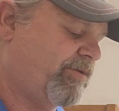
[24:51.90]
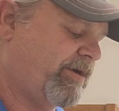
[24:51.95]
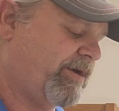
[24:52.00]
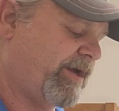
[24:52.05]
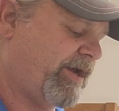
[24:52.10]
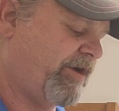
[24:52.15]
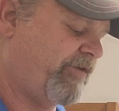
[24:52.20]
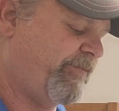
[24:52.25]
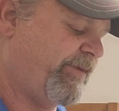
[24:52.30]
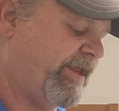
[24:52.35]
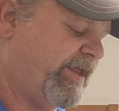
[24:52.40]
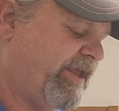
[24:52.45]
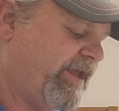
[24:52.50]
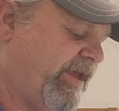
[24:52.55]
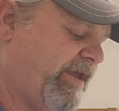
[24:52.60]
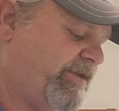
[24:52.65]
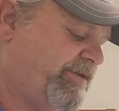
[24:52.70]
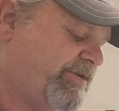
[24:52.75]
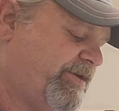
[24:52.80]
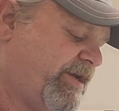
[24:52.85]
however many
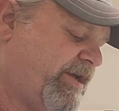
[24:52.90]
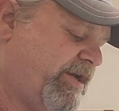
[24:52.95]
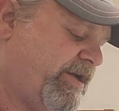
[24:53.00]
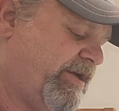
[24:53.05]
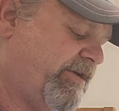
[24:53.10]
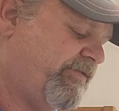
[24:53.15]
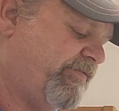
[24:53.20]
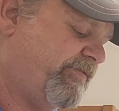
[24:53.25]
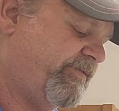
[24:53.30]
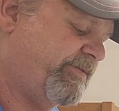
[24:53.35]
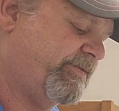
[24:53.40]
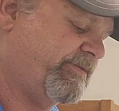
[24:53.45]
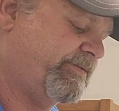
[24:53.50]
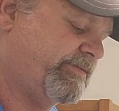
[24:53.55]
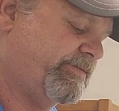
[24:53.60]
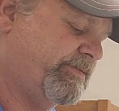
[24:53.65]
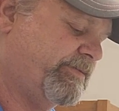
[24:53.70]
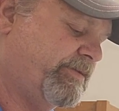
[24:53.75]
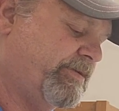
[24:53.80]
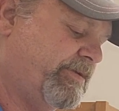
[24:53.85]
cans you have, and
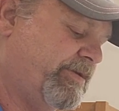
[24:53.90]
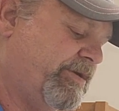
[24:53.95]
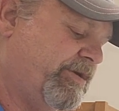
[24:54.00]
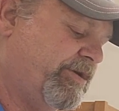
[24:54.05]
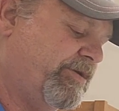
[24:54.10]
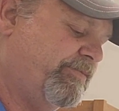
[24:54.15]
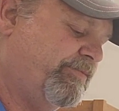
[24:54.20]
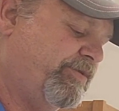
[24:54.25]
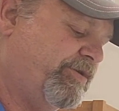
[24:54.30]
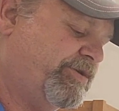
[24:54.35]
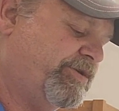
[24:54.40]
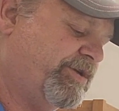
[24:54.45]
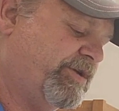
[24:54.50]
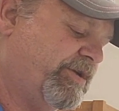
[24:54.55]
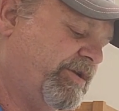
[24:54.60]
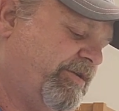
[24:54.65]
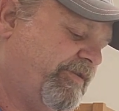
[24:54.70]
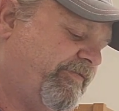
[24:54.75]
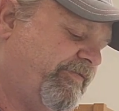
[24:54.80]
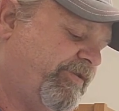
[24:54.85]
put you a
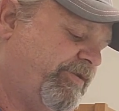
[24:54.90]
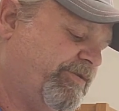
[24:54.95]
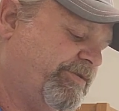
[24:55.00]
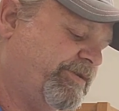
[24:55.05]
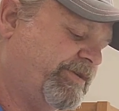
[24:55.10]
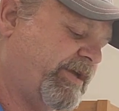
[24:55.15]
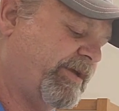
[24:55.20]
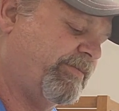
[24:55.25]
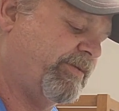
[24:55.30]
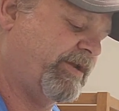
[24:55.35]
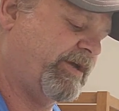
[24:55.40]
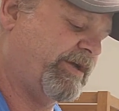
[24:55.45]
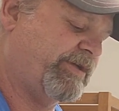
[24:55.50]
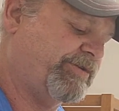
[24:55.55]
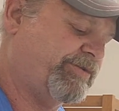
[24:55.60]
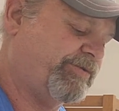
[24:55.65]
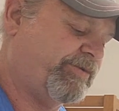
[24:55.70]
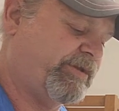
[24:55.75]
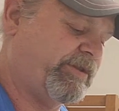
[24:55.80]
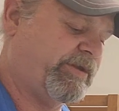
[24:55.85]
little fuel
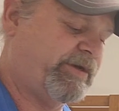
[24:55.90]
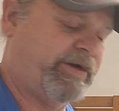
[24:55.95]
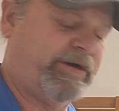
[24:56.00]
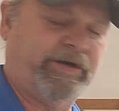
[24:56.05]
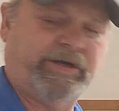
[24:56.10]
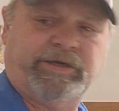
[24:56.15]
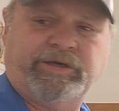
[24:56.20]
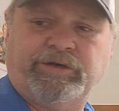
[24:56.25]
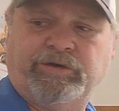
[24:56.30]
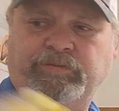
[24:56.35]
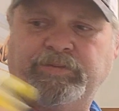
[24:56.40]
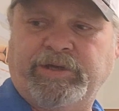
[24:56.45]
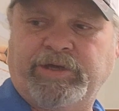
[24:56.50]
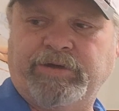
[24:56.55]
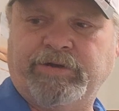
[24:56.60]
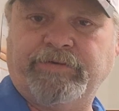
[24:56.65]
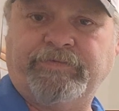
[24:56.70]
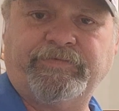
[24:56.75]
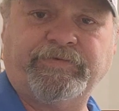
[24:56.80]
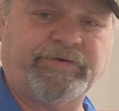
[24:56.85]
stabilizer in there, and you'll be
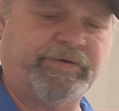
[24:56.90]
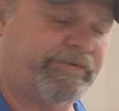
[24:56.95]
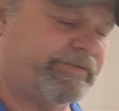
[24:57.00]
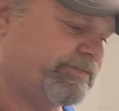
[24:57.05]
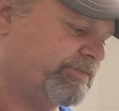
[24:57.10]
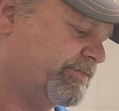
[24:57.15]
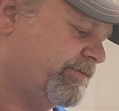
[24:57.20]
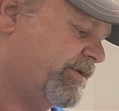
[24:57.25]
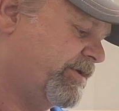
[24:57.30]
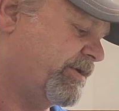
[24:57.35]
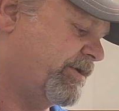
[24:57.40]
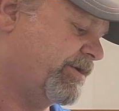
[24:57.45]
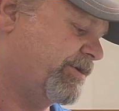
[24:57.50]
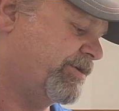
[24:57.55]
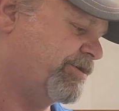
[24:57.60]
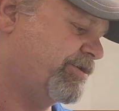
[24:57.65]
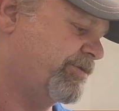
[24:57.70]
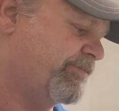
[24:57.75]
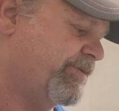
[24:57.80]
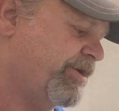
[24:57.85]
good
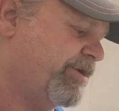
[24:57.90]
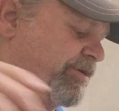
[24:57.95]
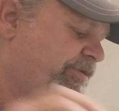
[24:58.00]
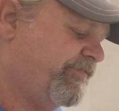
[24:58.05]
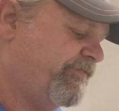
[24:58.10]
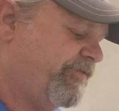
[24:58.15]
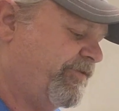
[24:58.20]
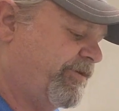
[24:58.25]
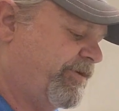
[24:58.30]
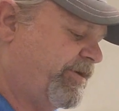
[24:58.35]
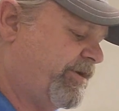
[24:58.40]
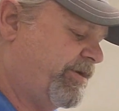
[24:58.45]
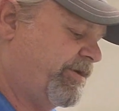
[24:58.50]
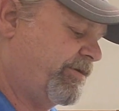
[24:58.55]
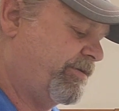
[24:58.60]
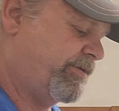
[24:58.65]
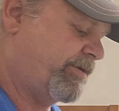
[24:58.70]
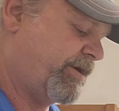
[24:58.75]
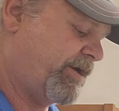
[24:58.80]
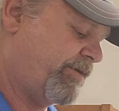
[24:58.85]
should be good for a
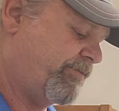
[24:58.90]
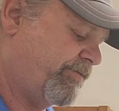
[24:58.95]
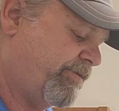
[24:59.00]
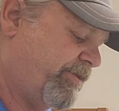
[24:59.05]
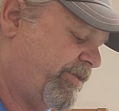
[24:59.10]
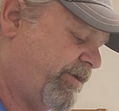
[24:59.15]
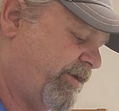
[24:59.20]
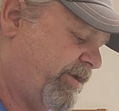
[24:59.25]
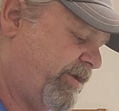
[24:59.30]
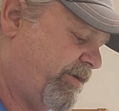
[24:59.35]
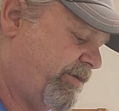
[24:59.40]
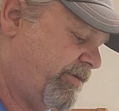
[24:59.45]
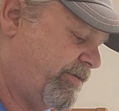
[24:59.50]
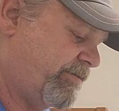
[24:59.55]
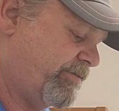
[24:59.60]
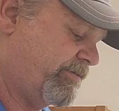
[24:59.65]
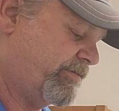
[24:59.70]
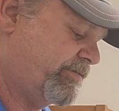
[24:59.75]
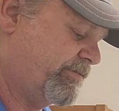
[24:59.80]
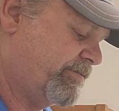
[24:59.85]
year, I would think.
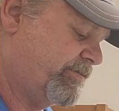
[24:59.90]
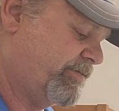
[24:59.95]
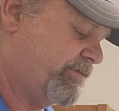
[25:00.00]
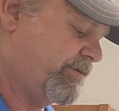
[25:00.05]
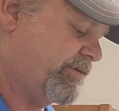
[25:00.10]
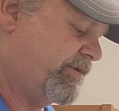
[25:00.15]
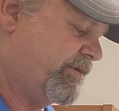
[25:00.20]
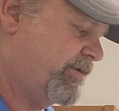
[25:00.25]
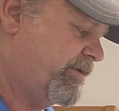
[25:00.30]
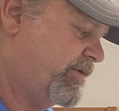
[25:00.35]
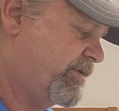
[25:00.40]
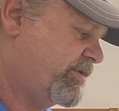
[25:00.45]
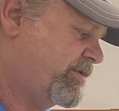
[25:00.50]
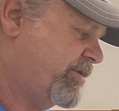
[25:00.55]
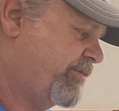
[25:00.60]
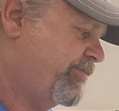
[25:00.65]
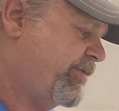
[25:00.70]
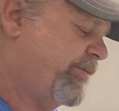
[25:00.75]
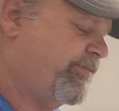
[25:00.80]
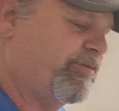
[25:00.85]

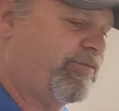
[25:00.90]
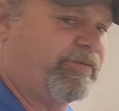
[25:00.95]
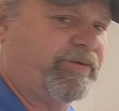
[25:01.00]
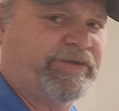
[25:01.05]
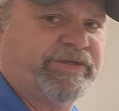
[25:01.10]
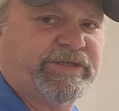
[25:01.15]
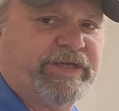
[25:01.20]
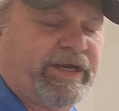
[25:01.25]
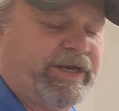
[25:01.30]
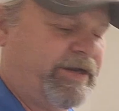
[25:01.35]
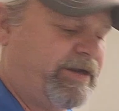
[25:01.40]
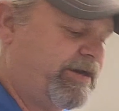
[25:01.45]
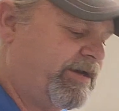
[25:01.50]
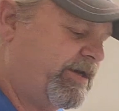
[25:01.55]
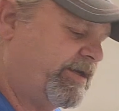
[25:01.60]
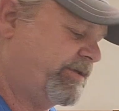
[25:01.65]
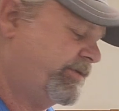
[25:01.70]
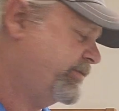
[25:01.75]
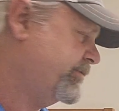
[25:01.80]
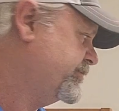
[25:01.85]
Some people would say
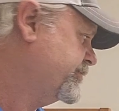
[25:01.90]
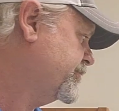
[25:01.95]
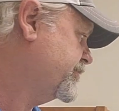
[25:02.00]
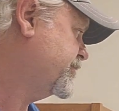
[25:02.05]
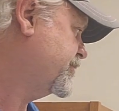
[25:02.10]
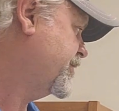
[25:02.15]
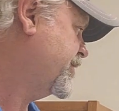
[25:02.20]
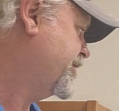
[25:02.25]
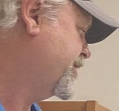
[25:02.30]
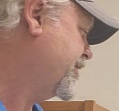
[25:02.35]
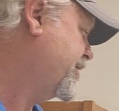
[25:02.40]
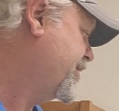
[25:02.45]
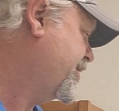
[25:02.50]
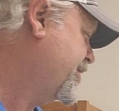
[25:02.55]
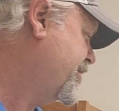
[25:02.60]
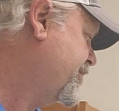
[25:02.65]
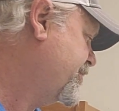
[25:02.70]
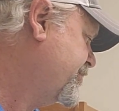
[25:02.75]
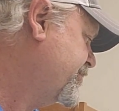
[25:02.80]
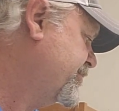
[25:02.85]
not.
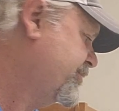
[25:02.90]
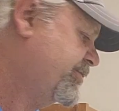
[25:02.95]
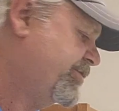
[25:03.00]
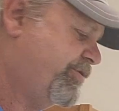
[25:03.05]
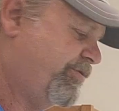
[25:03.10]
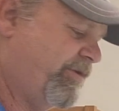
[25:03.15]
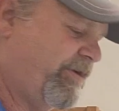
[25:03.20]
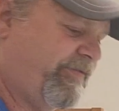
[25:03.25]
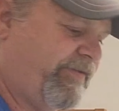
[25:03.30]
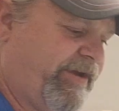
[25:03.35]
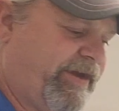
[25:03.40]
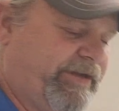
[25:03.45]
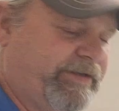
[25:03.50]
Shoot, I've